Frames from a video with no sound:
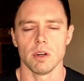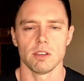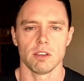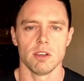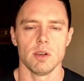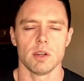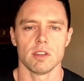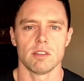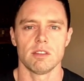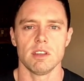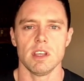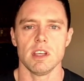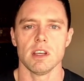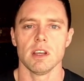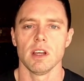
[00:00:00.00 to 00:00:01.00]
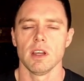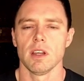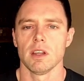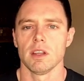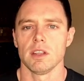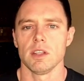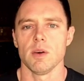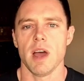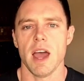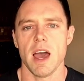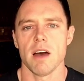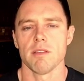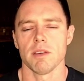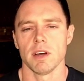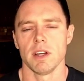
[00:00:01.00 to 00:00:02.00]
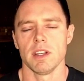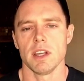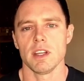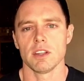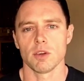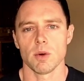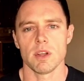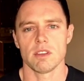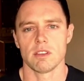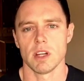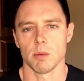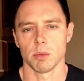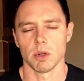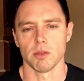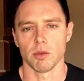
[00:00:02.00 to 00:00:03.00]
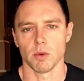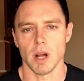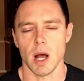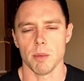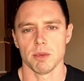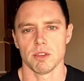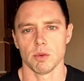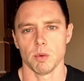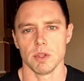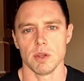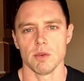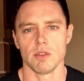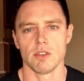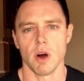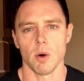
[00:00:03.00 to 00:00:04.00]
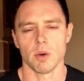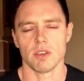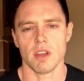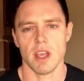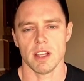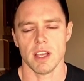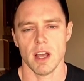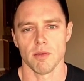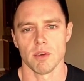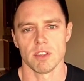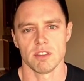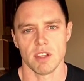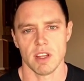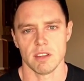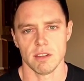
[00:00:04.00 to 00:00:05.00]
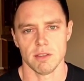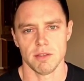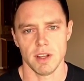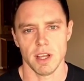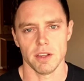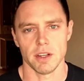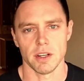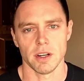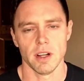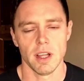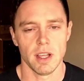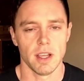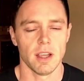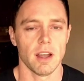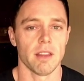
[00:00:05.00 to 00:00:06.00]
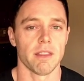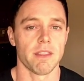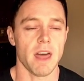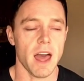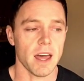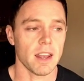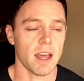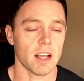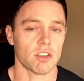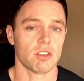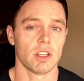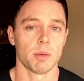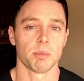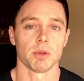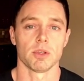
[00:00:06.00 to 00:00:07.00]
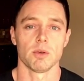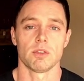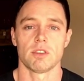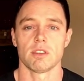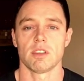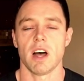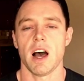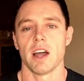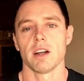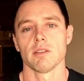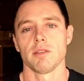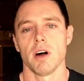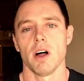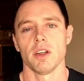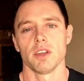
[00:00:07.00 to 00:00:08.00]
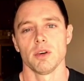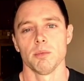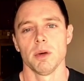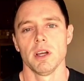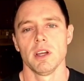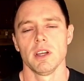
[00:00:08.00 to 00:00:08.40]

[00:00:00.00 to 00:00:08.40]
So you can see you have an increased number of reps when you don't take every set to failure, and that actually produces higher volume.